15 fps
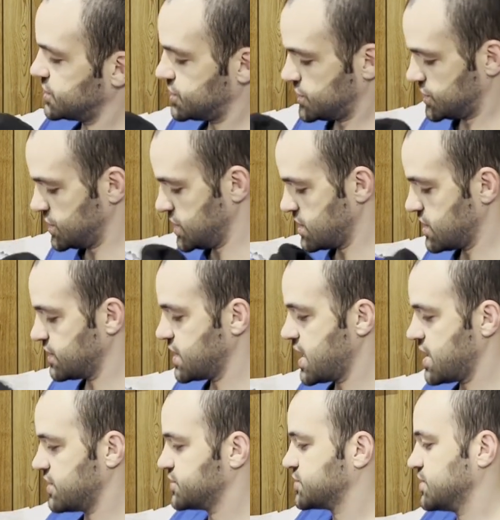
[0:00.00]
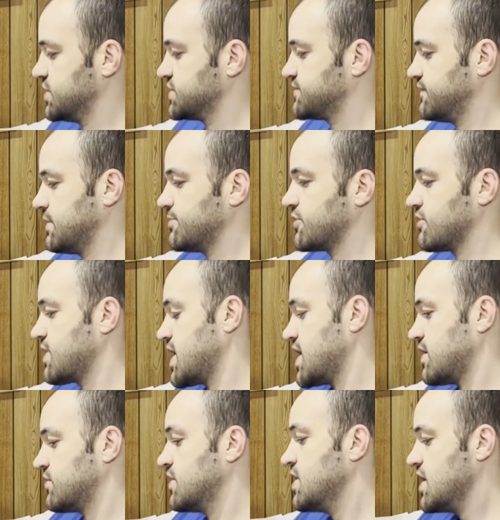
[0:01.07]
see on there. So let's flip it
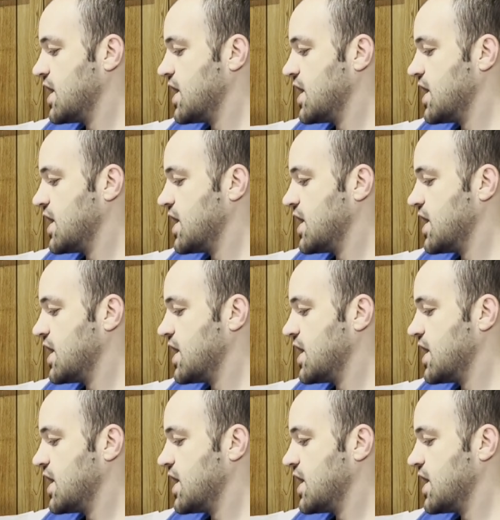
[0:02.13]
around.